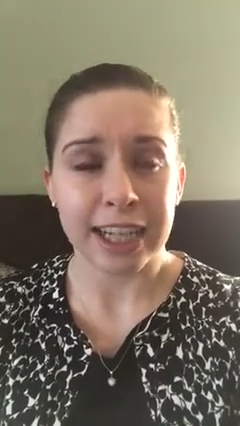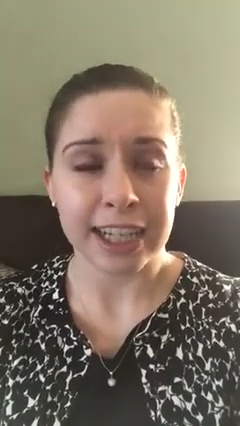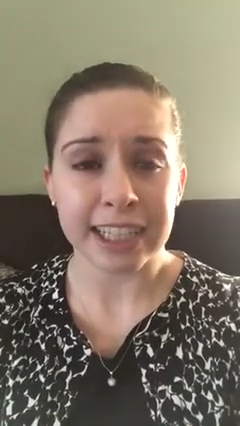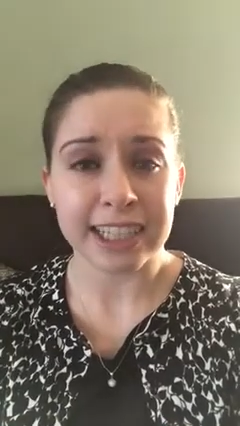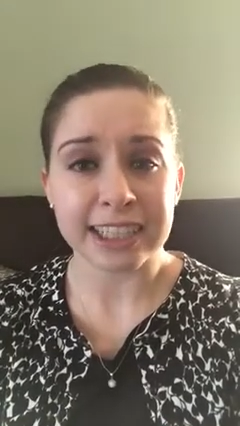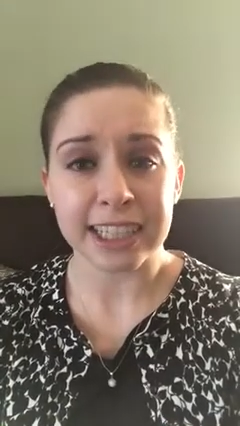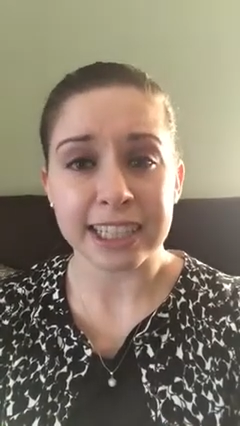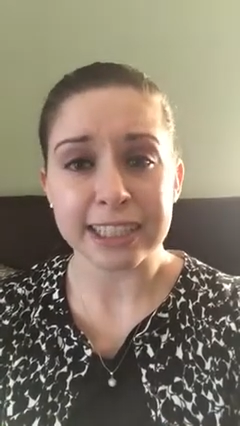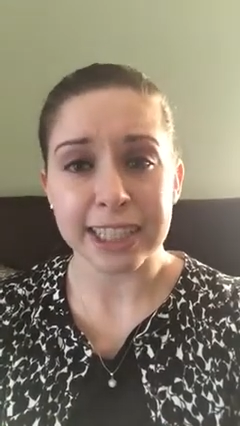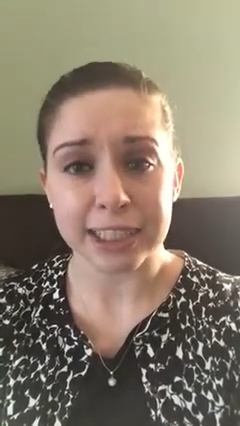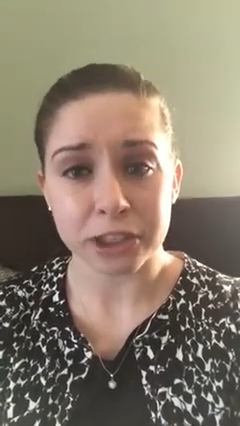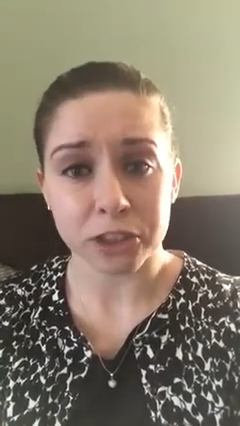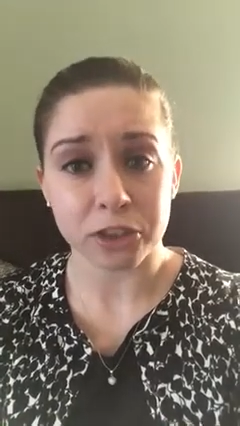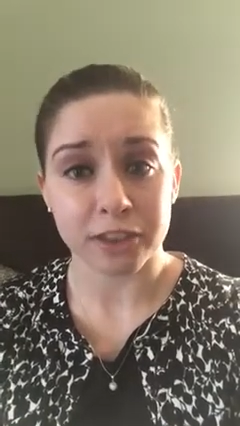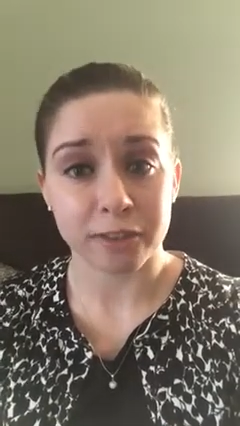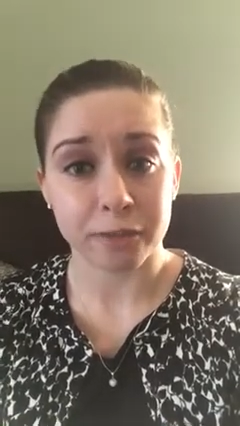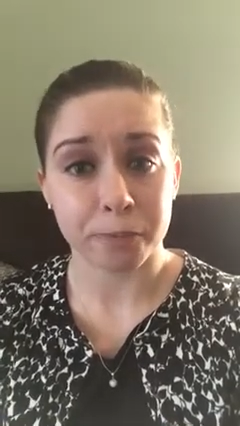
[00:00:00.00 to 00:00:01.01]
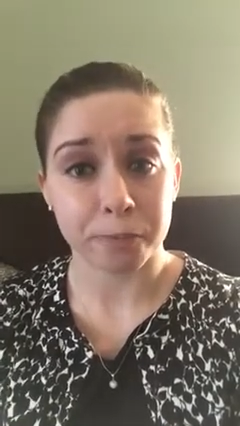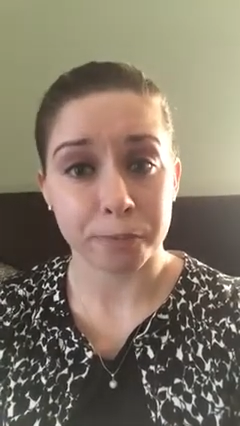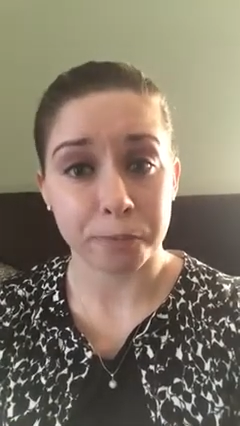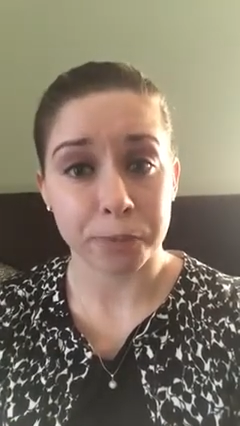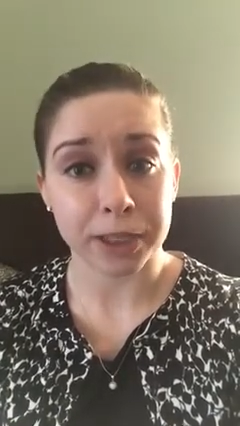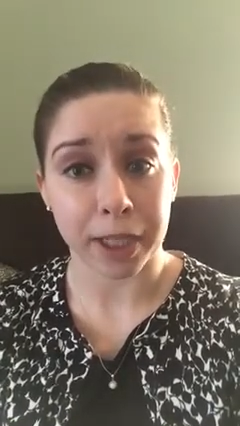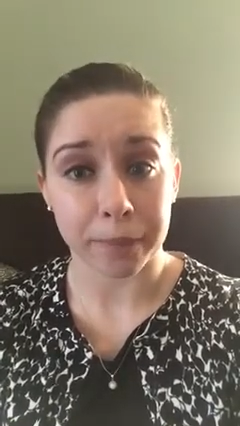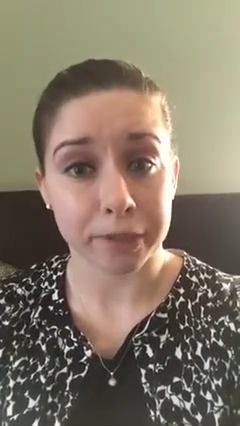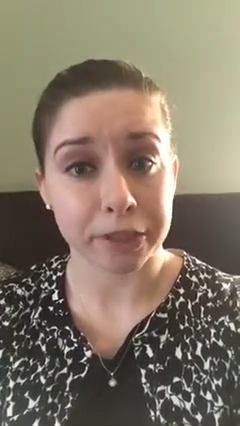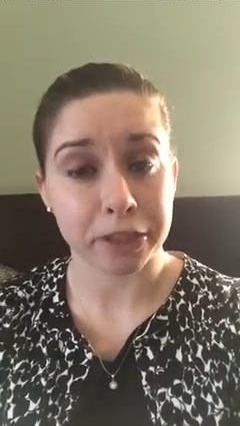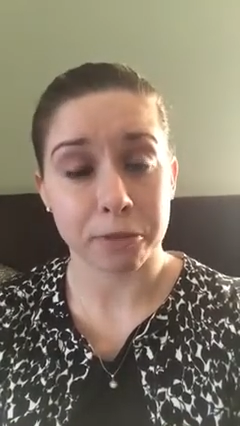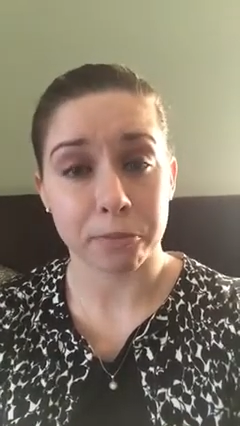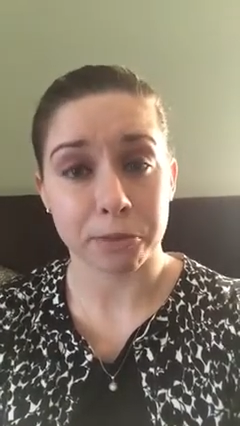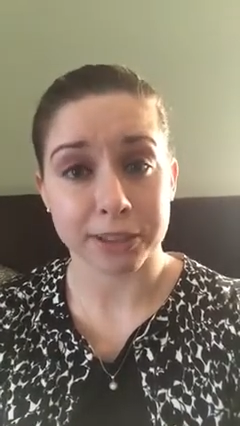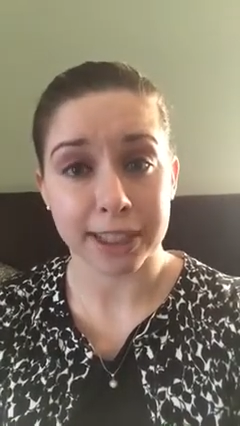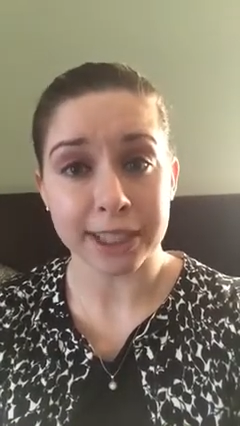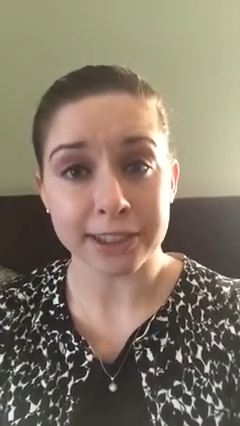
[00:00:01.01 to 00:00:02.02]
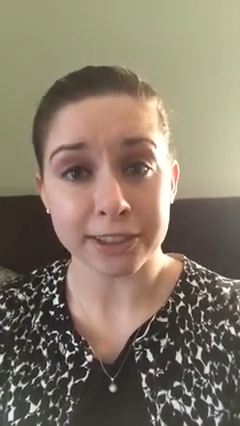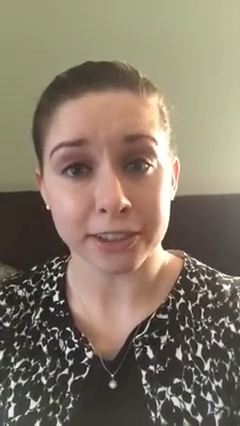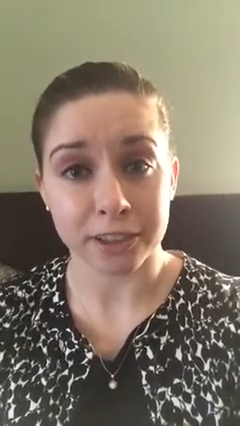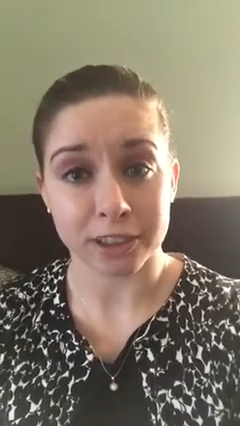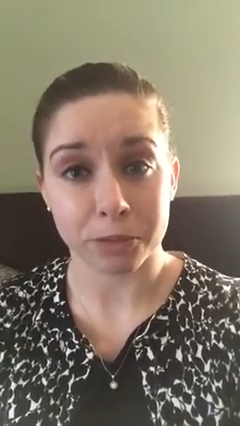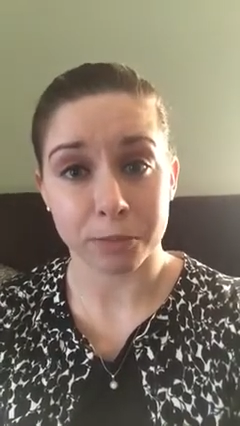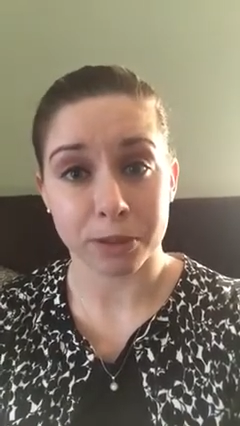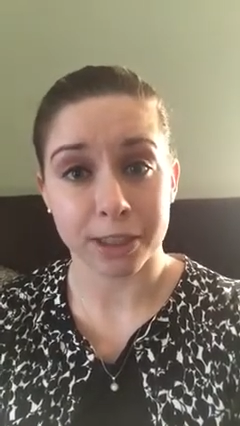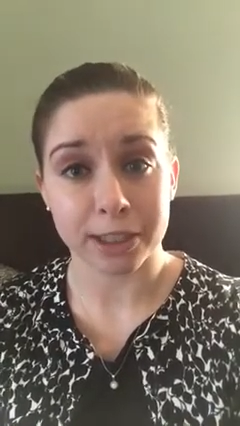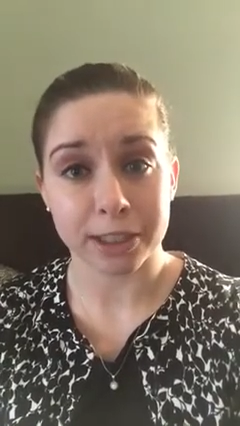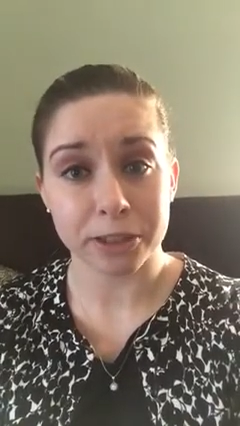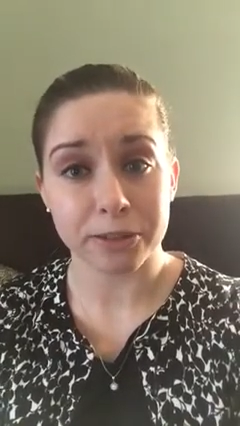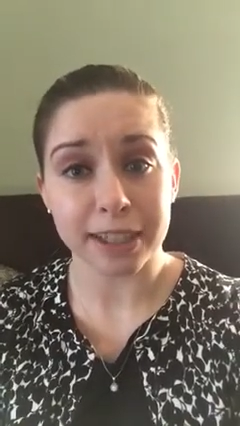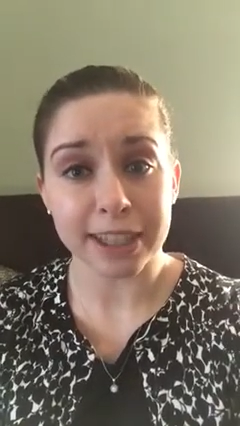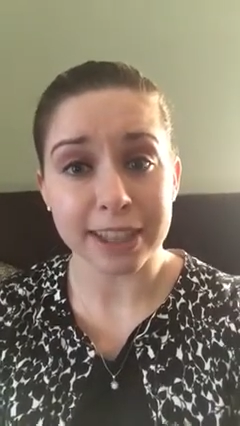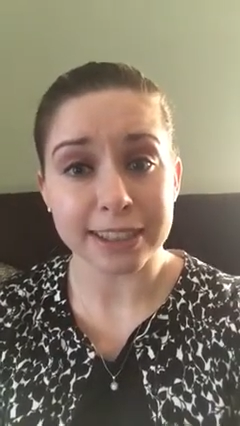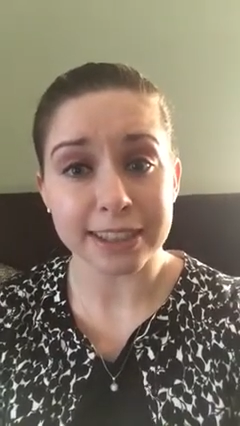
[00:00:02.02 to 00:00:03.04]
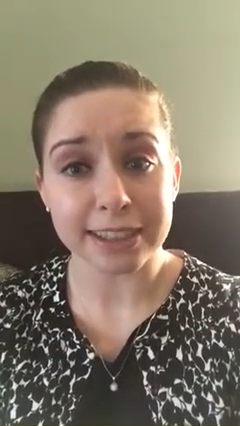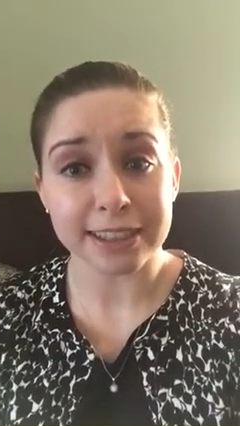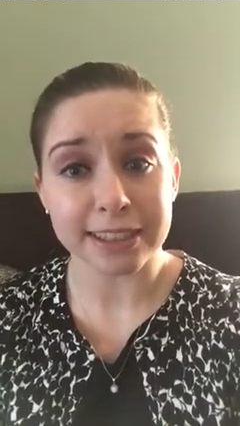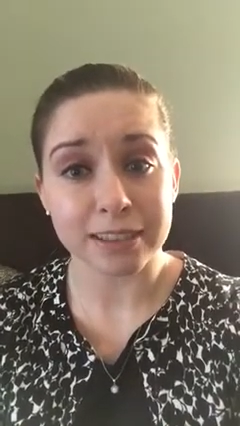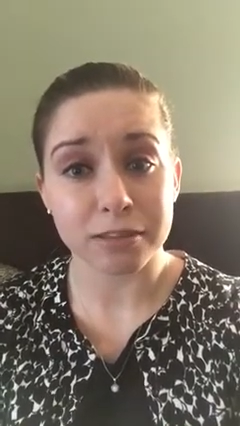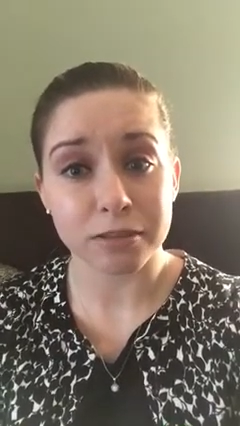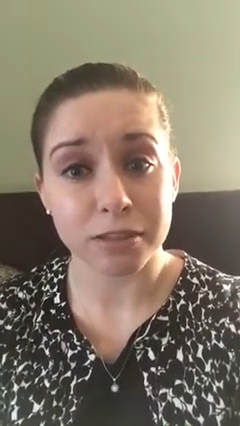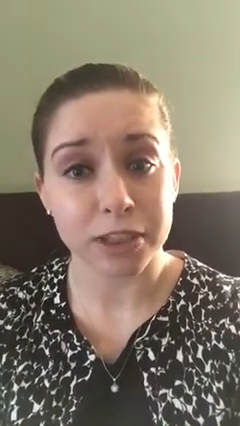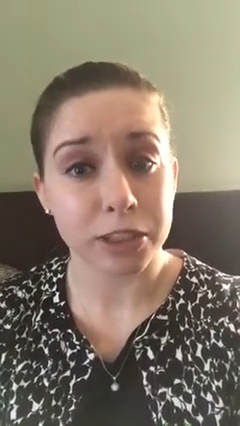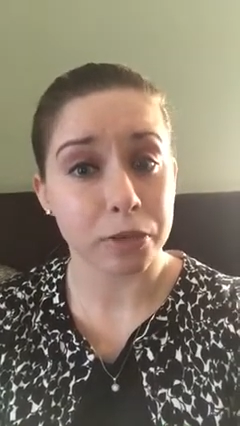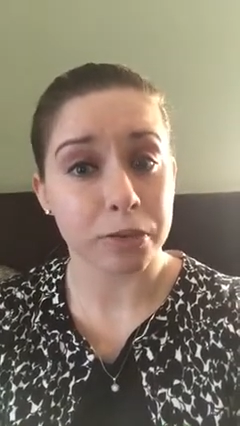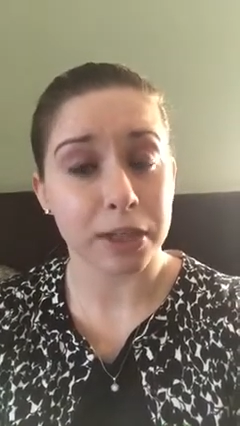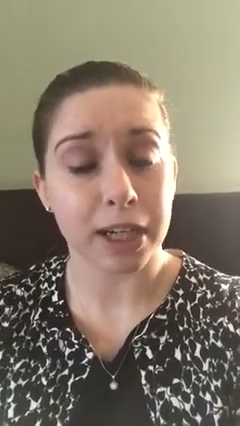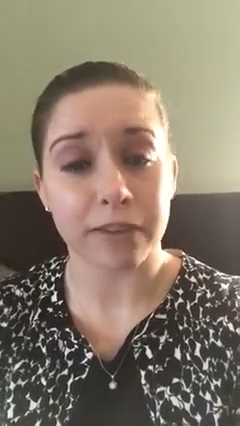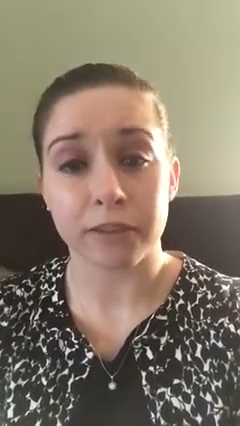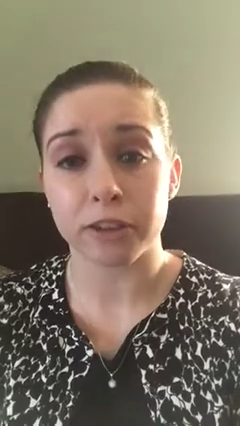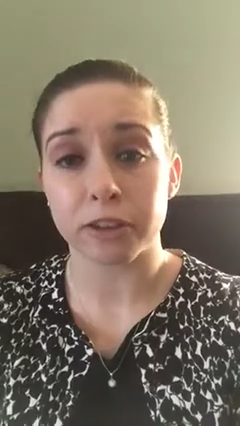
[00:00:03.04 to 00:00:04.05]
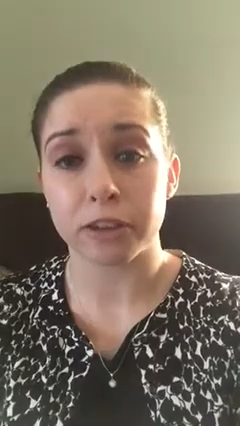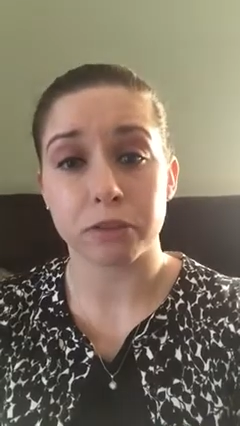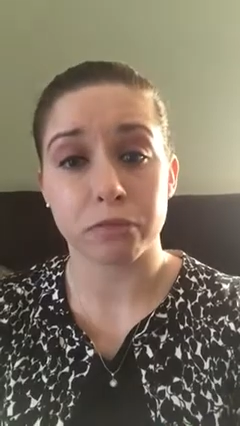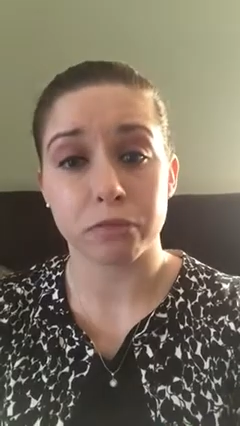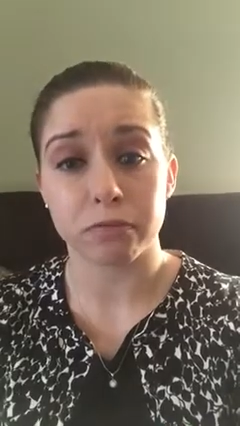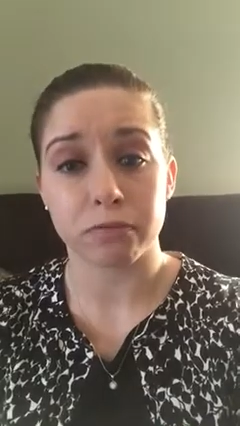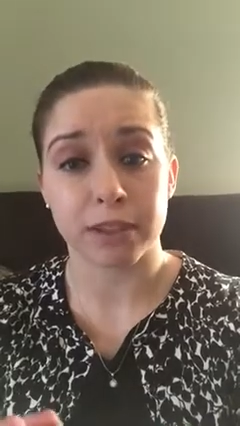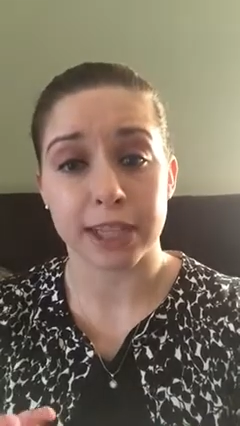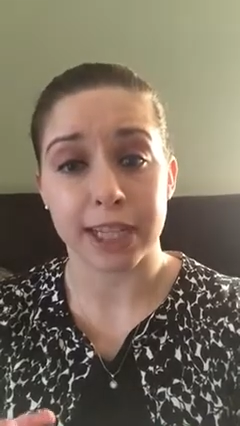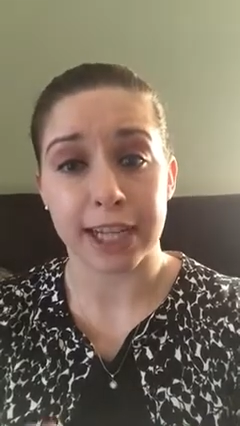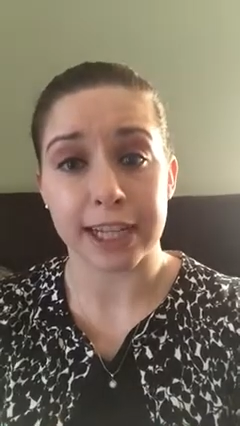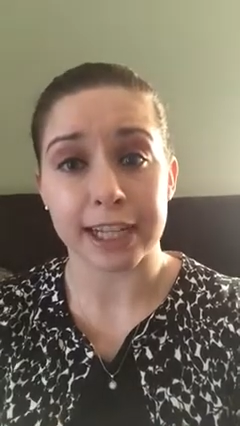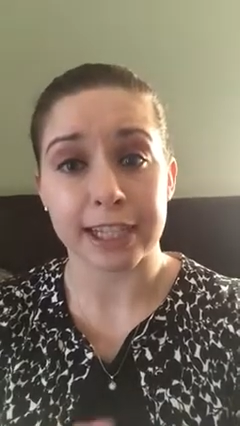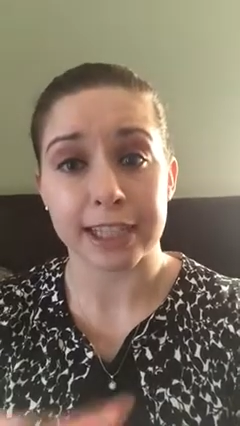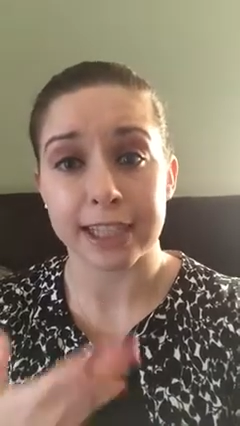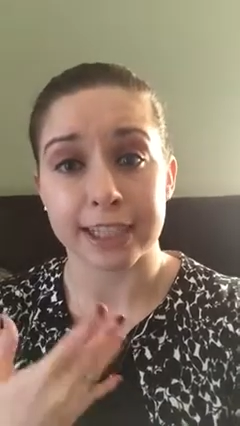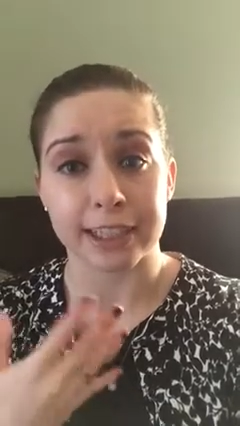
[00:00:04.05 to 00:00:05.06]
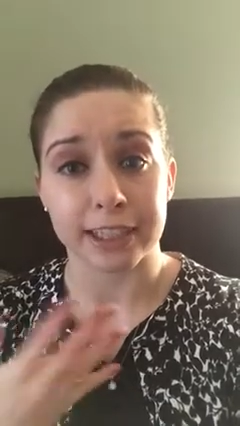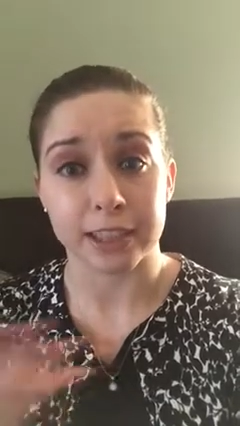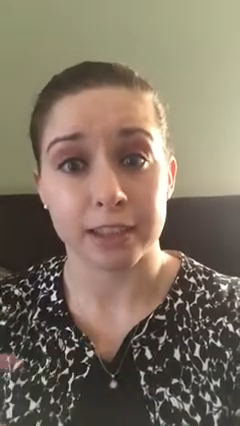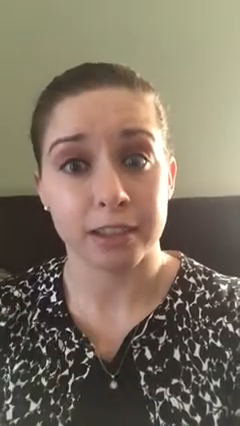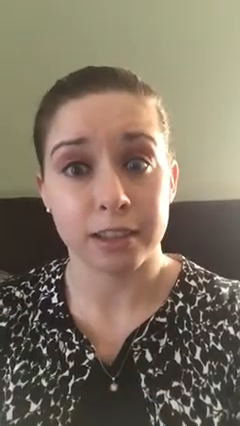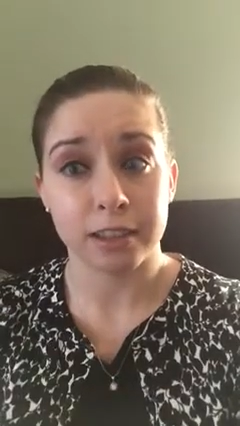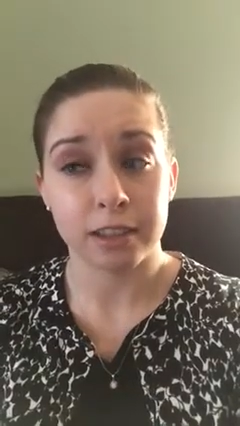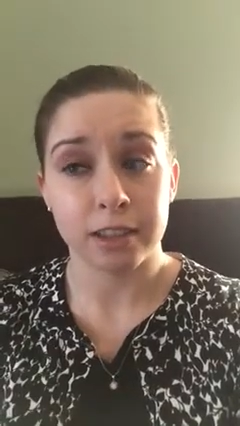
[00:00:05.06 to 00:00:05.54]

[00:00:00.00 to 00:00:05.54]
in a sense, I sort of blame the 2 presenters because you can't just do whatever you think and,